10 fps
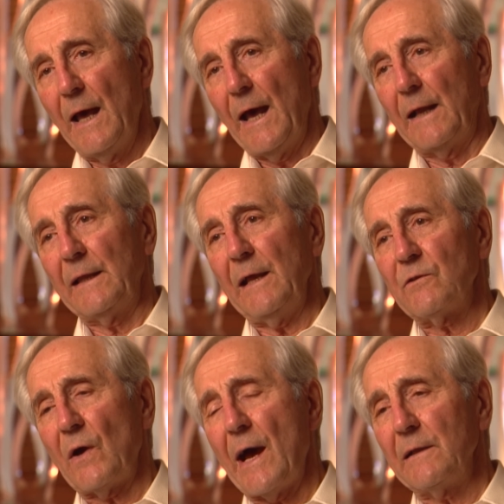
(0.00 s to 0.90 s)
and they
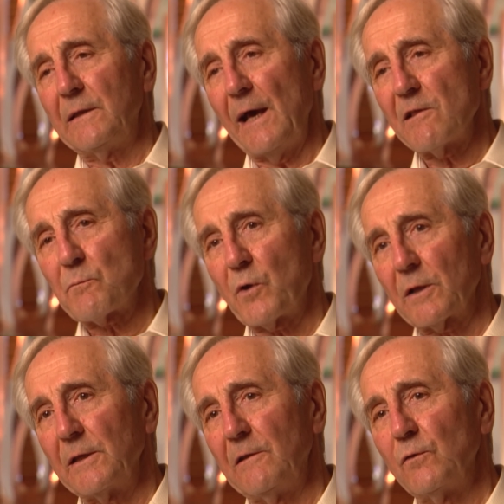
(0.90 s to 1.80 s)
tried
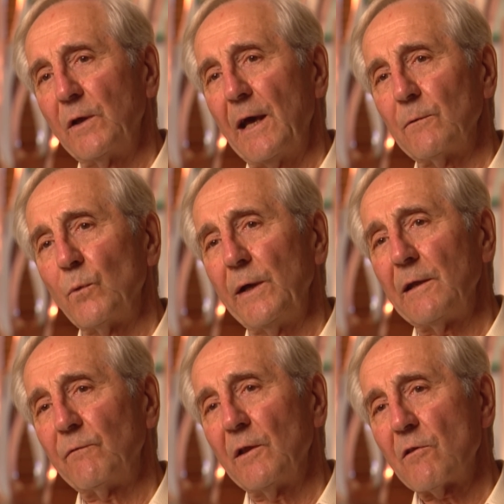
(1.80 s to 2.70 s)
desperately to get rid
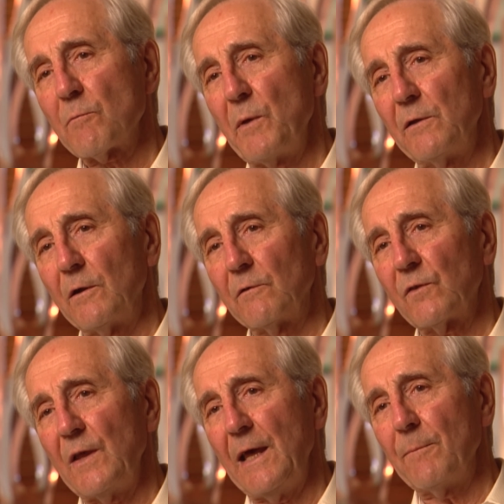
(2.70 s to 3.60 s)
of the spinner
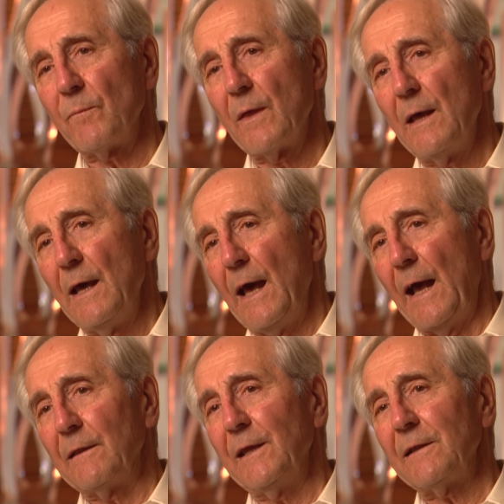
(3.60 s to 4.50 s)
theme
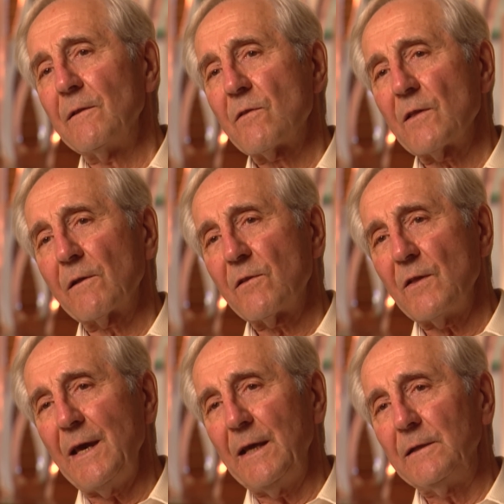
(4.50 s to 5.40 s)
and didn't
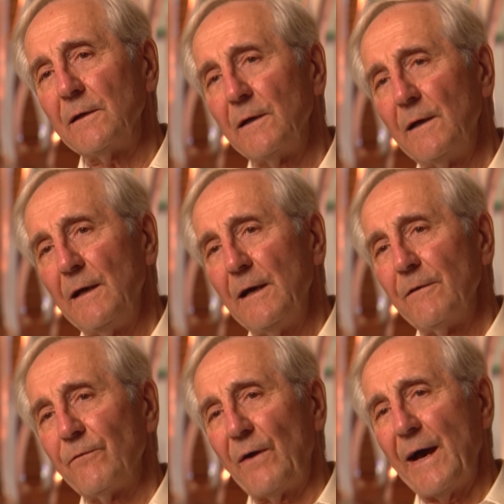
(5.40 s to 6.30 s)
succeed.
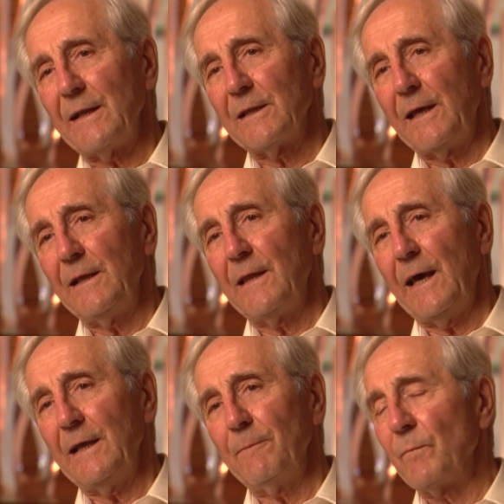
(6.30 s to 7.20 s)
Finally,
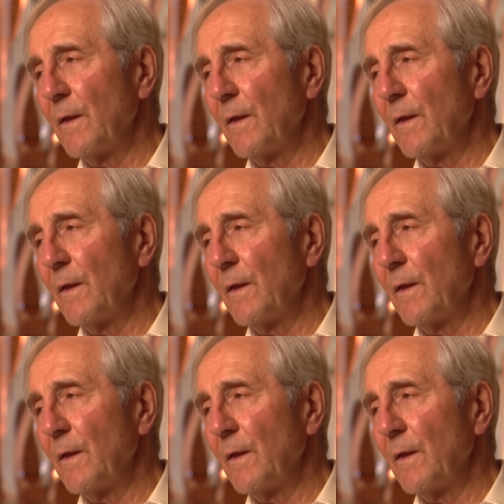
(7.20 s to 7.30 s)
they